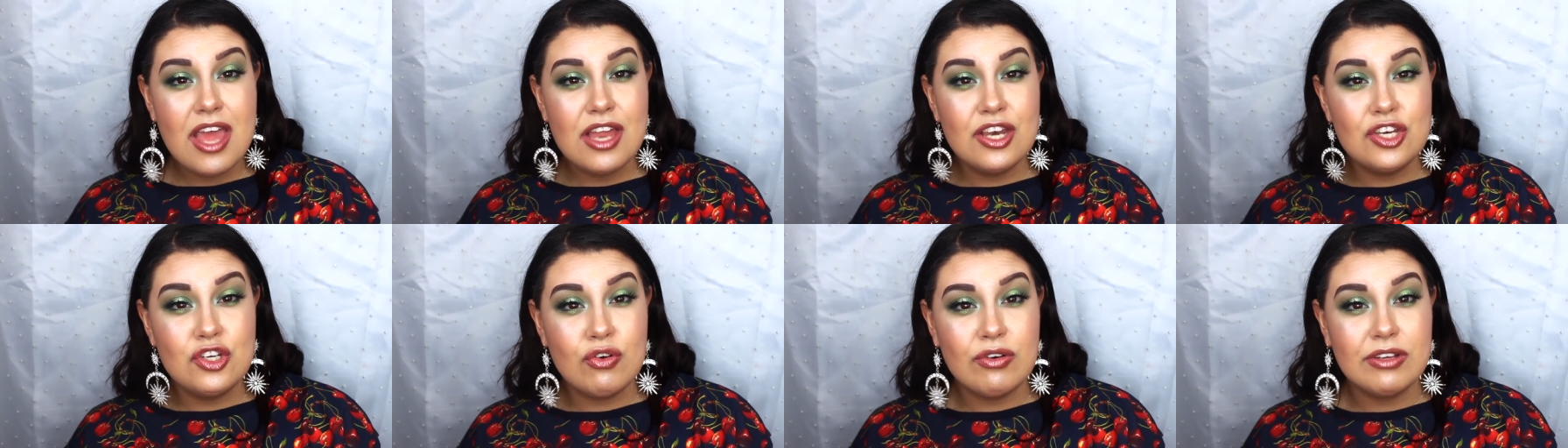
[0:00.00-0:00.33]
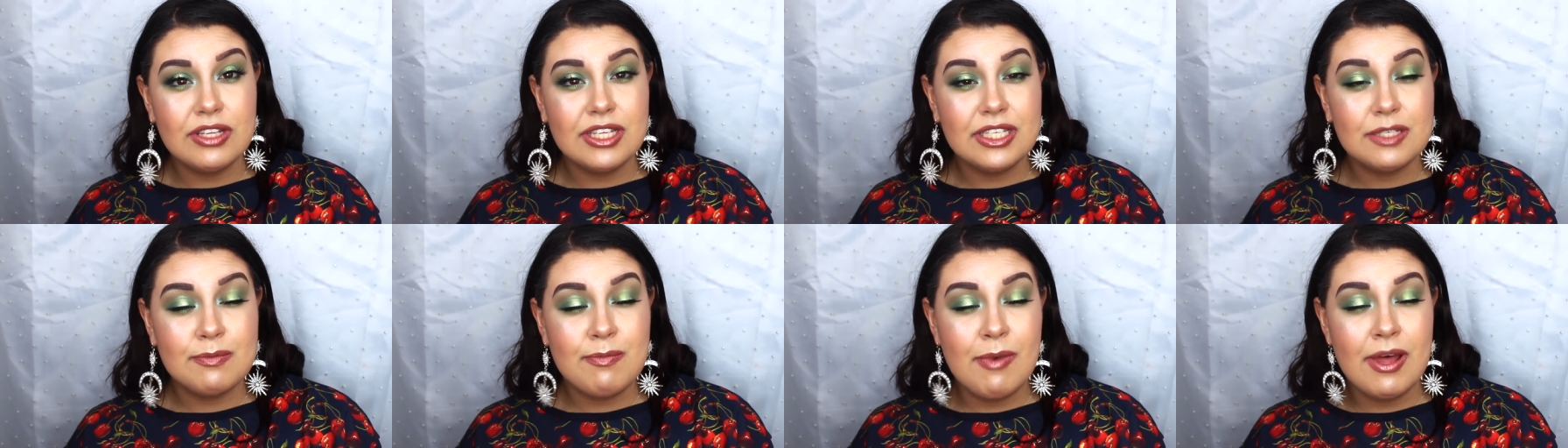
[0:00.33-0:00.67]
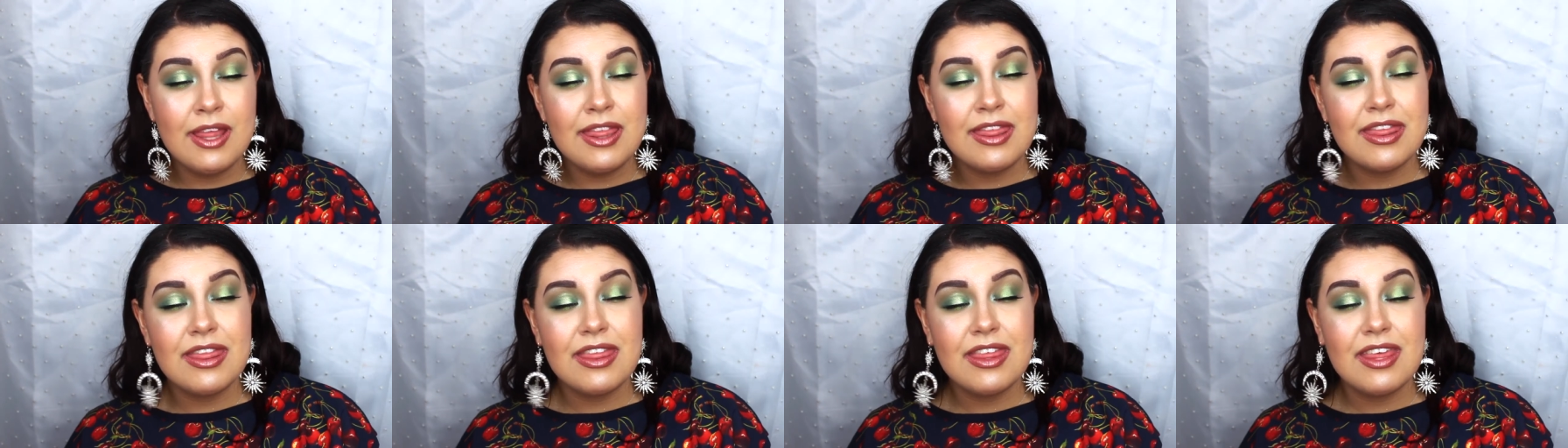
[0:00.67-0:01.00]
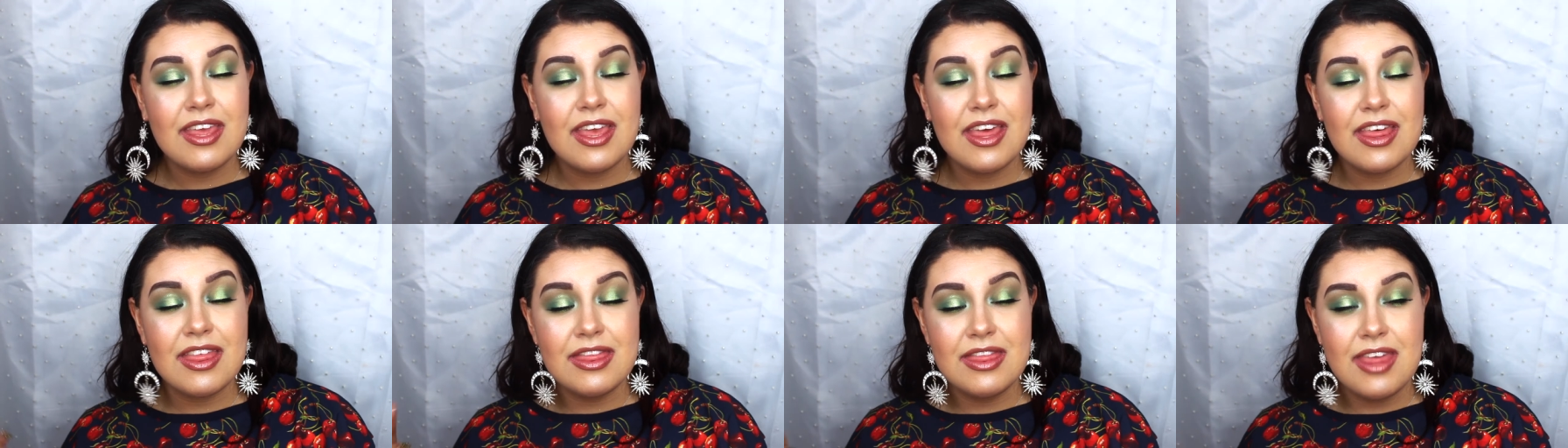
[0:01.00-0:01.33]
during this
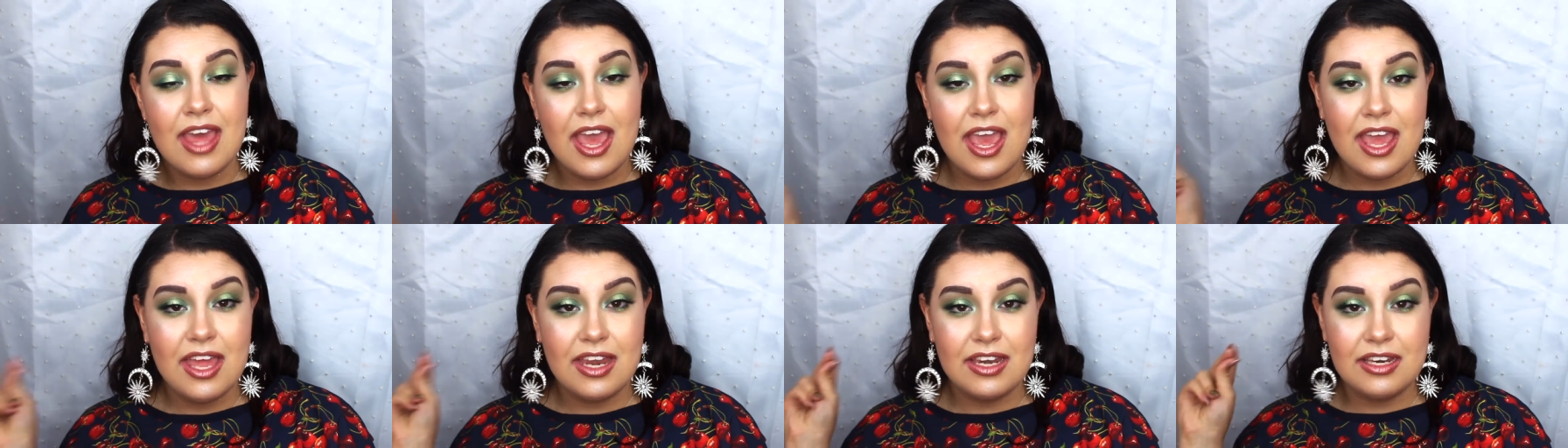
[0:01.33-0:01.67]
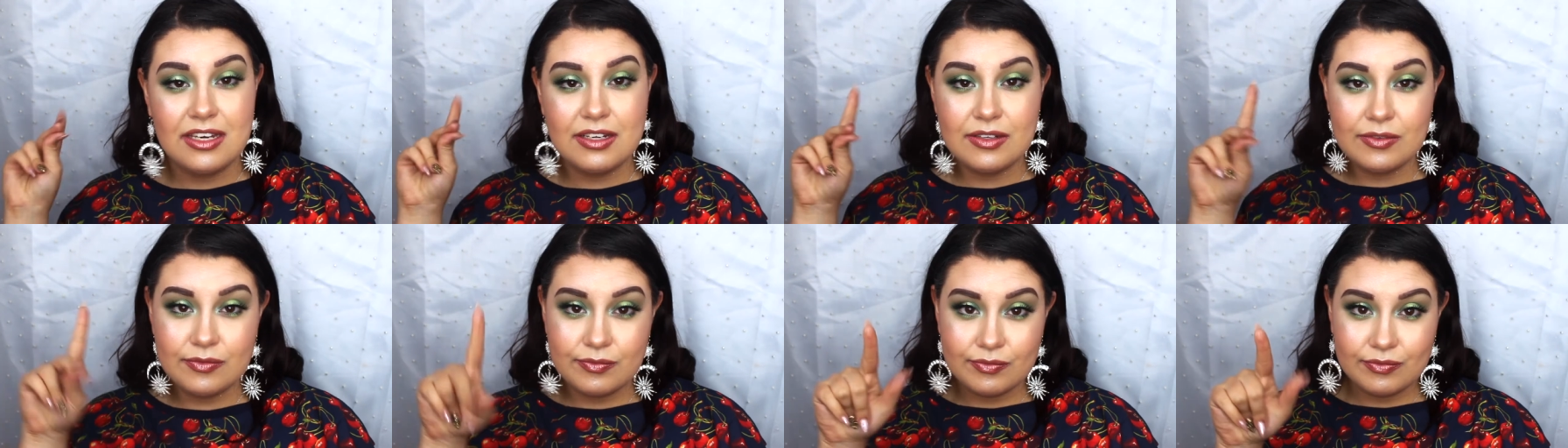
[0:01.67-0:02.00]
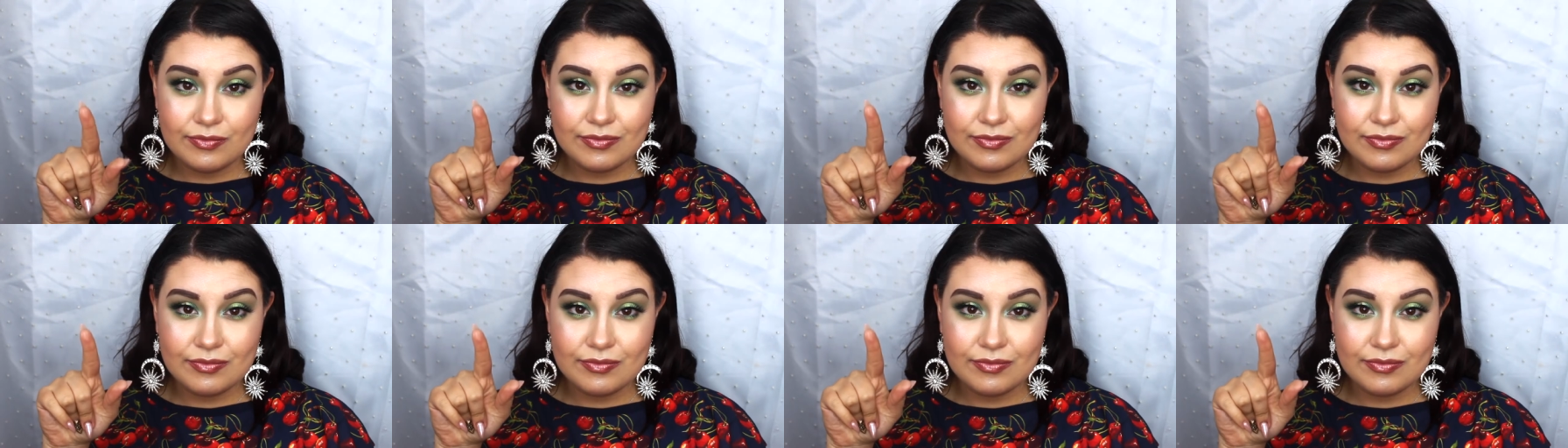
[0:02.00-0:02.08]
month, then